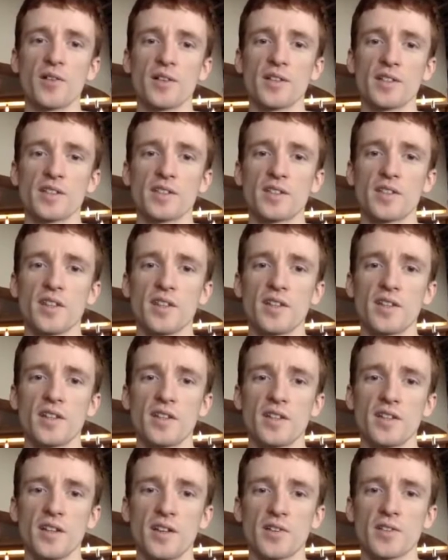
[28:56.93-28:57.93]
rounding to the
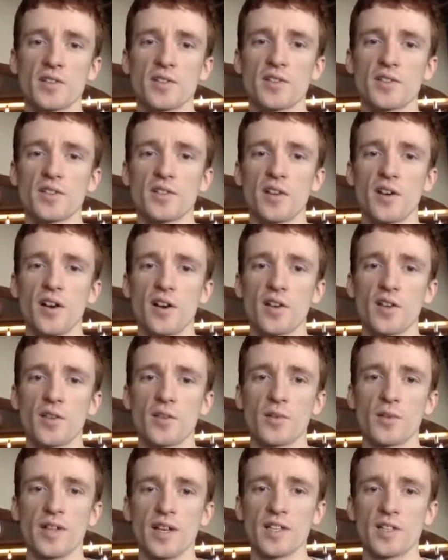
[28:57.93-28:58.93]
nearest or
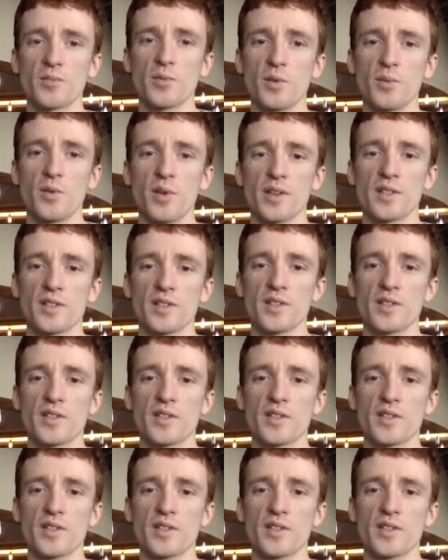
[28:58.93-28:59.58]
3 decimal places.